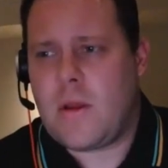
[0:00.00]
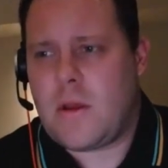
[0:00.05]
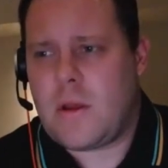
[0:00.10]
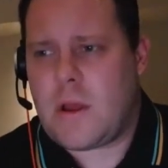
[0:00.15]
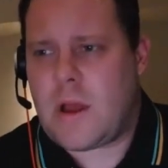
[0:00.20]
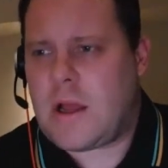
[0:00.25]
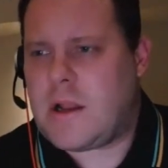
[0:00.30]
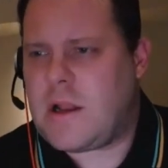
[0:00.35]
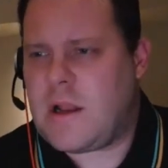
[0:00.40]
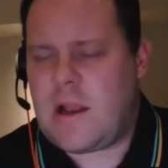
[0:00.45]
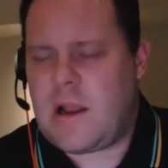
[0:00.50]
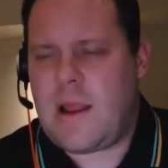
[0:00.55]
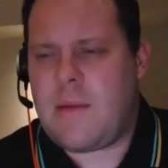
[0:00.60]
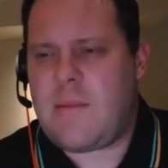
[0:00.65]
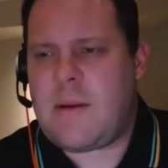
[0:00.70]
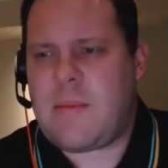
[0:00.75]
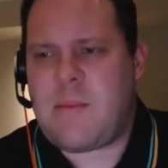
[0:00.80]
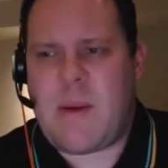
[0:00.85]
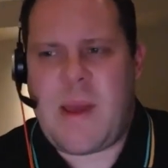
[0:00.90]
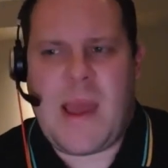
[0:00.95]
And
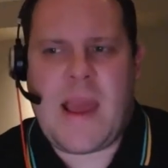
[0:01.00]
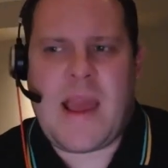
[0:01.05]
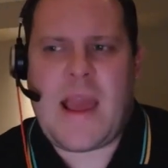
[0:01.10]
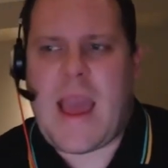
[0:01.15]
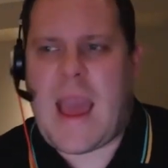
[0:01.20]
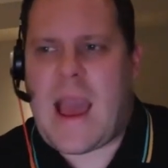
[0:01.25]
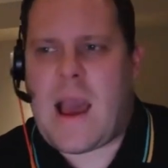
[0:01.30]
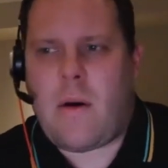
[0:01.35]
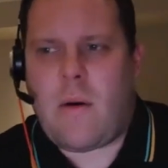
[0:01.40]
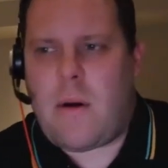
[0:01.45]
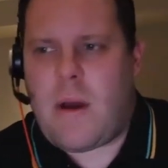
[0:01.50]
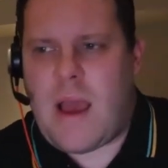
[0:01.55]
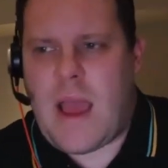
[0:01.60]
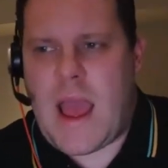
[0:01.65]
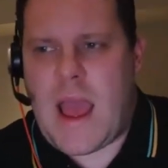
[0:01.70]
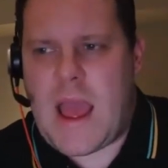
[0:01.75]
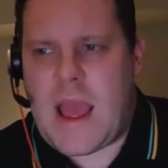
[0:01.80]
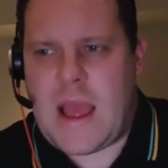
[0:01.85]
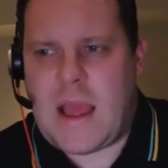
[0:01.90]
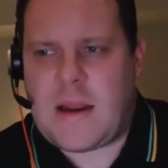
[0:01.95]
let me pick out
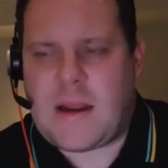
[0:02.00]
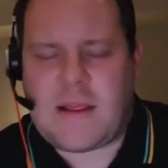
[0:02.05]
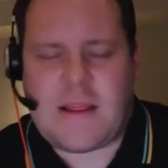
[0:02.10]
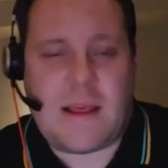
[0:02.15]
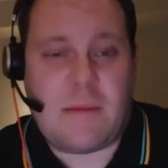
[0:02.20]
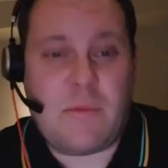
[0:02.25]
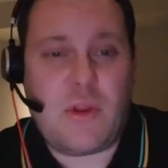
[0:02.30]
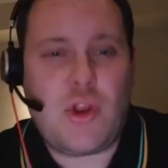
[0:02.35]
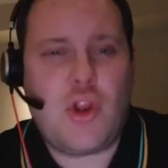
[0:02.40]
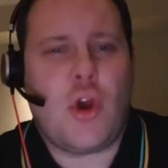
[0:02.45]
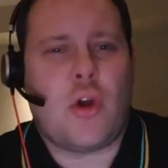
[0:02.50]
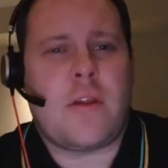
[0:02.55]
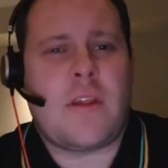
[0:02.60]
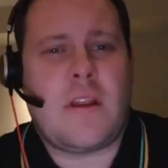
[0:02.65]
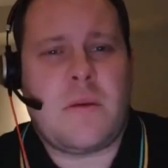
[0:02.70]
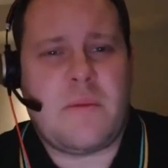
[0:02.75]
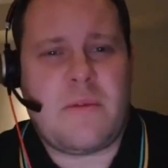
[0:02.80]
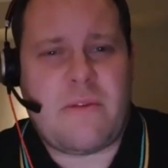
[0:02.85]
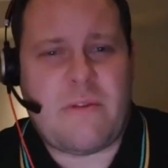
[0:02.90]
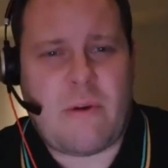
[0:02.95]
any team.
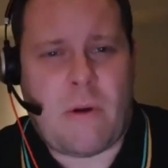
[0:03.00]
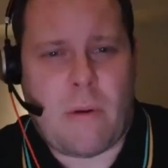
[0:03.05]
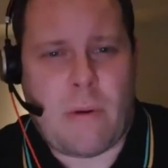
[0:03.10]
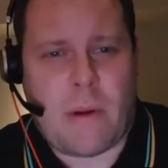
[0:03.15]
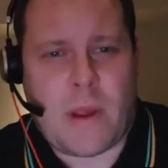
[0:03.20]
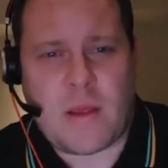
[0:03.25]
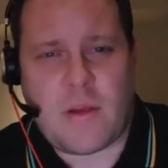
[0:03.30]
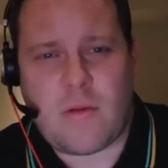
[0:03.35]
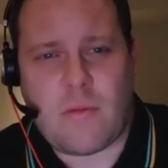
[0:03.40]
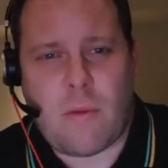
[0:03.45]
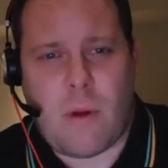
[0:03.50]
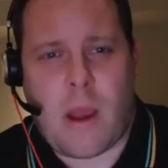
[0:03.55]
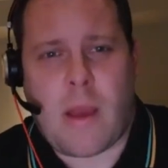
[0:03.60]
Nottingham Forest, right?